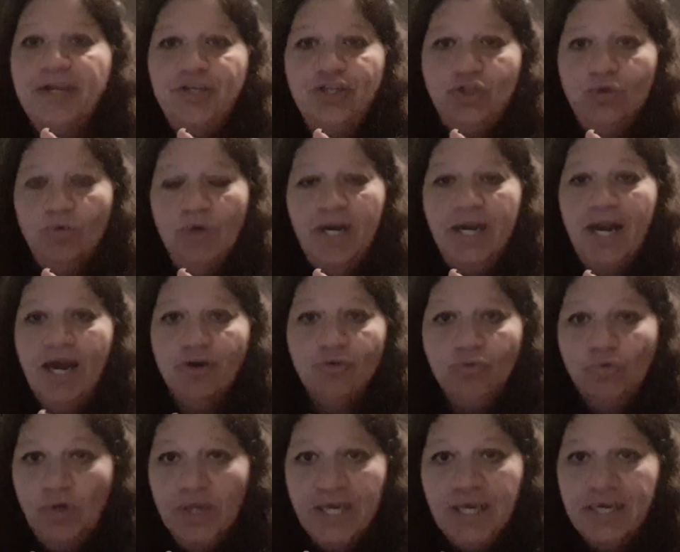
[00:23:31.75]
into it at
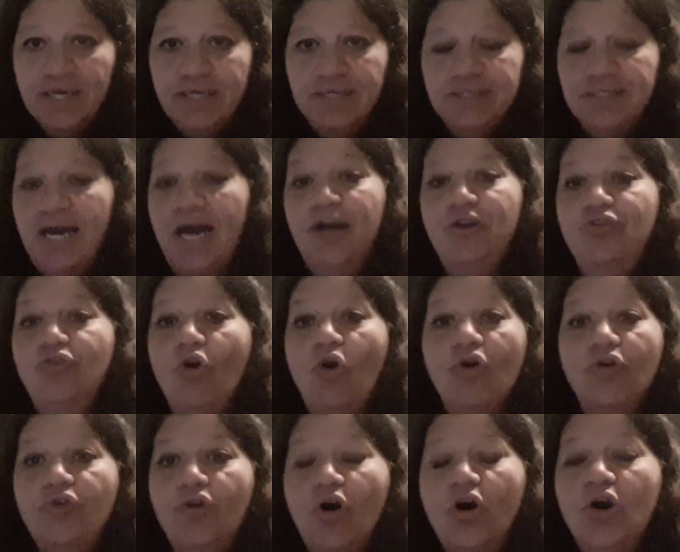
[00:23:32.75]
Uncle Nicky's and
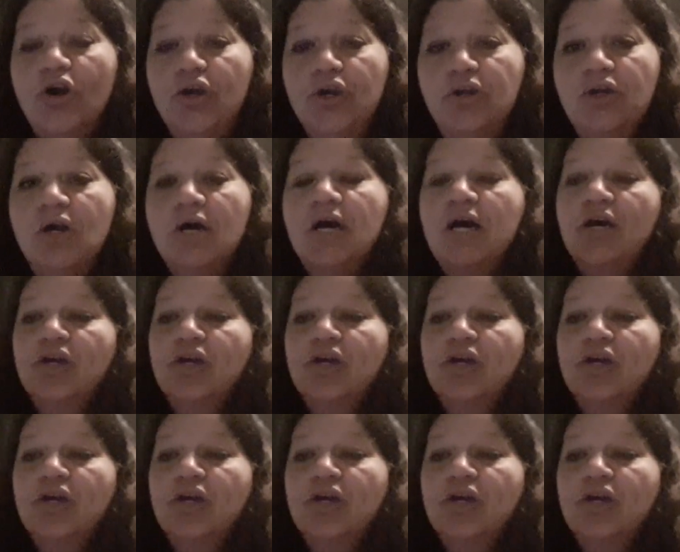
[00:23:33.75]
not know,